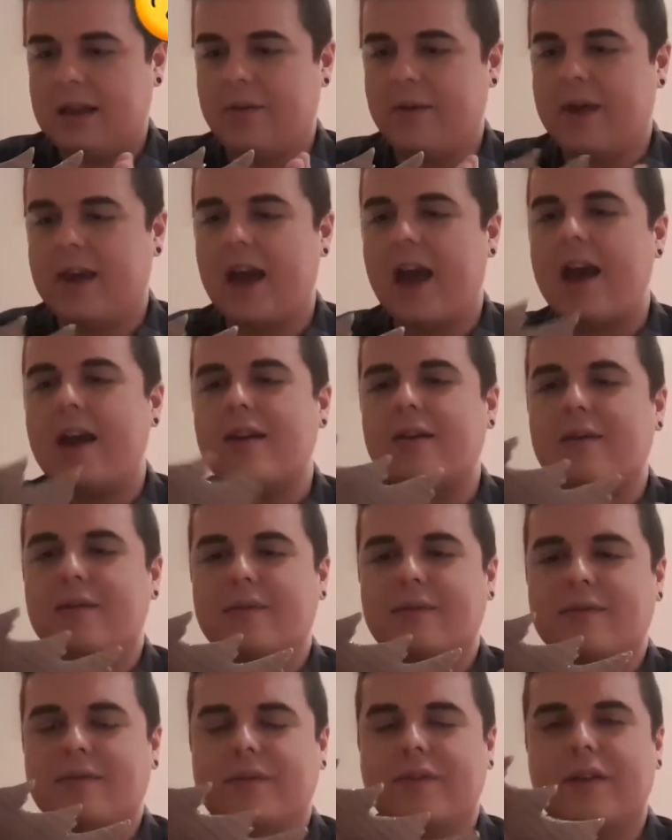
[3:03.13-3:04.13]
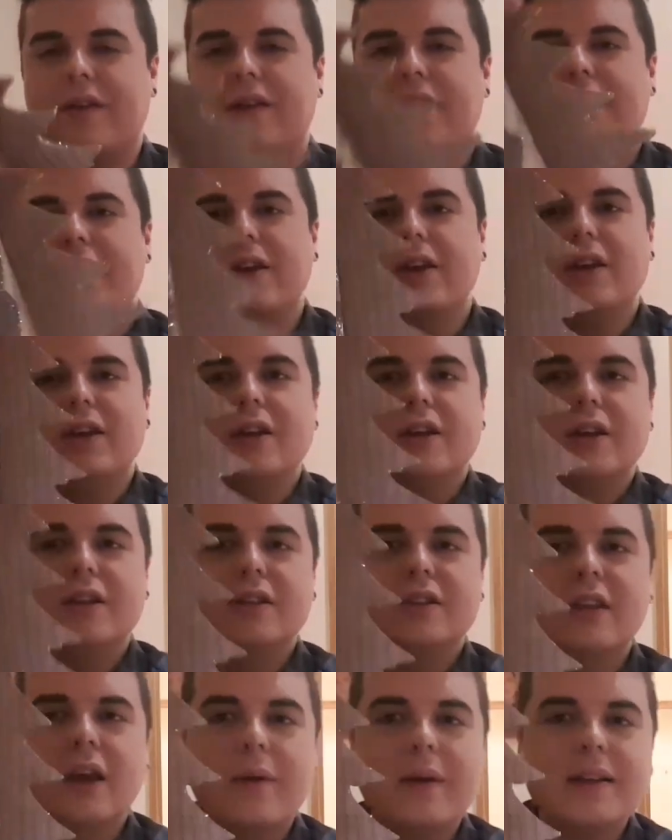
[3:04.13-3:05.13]
here we go.
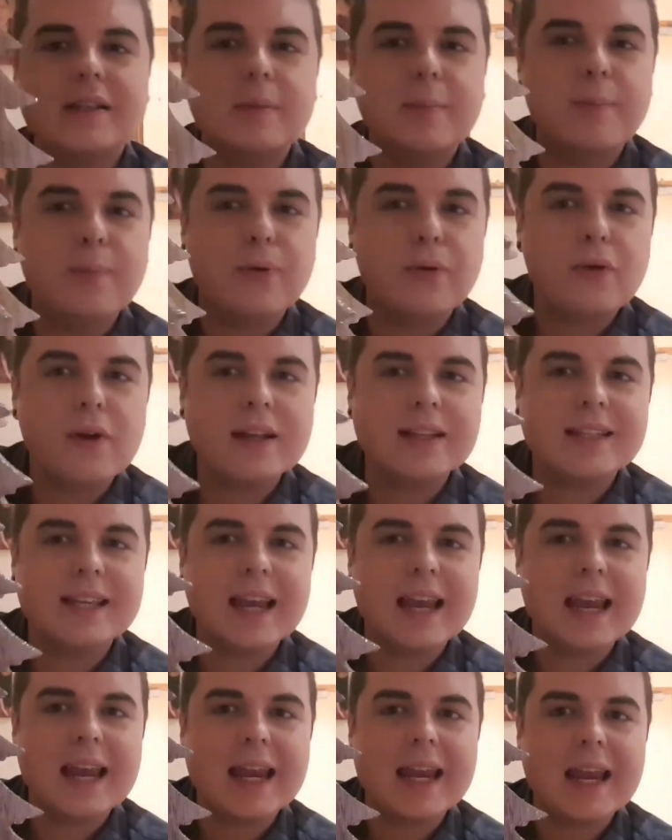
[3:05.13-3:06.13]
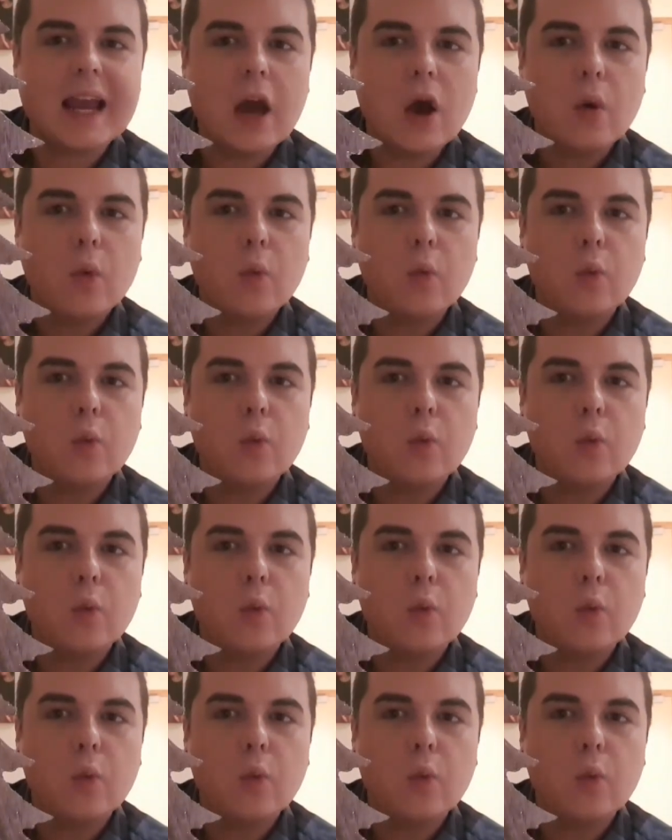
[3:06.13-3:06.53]
So it's a pretty